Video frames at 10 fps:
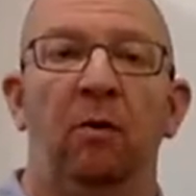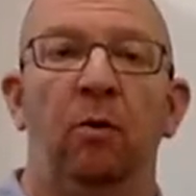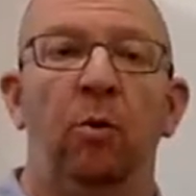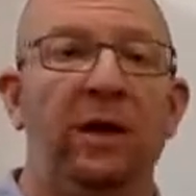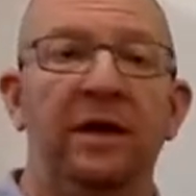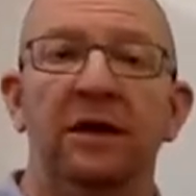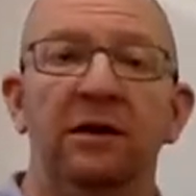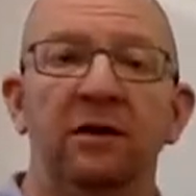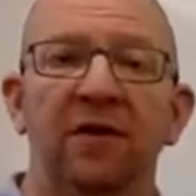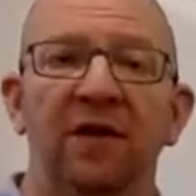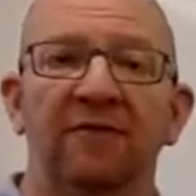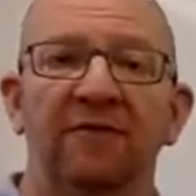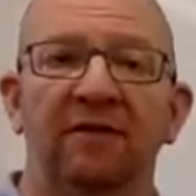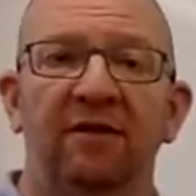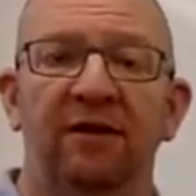We can do
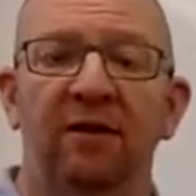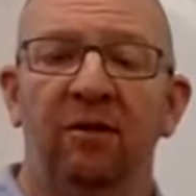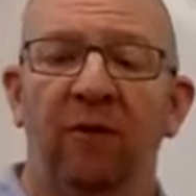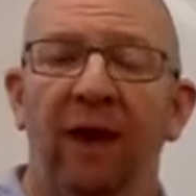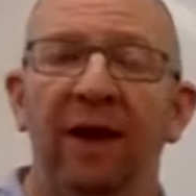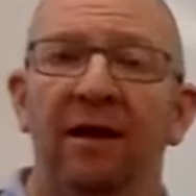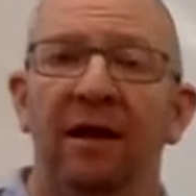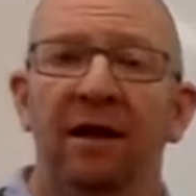this, right?